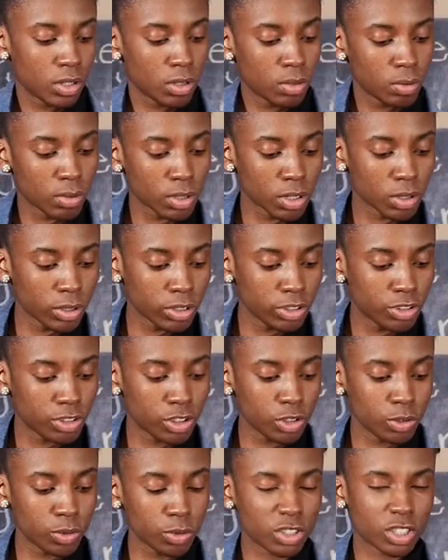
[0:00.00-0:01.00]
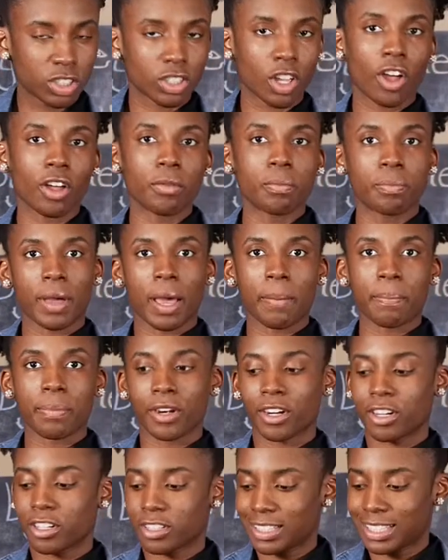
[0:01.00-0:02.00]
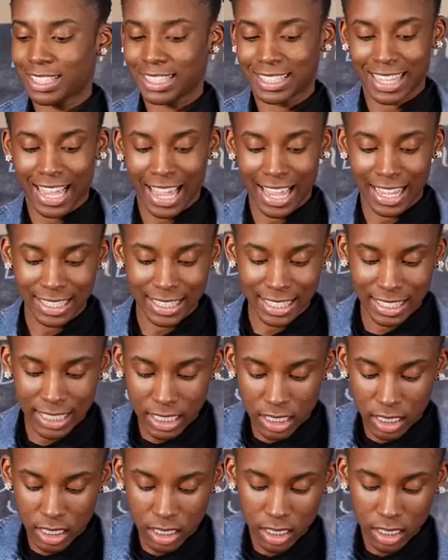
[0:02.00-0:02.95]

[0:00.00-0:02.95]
we're going to do salt and pepper to taste.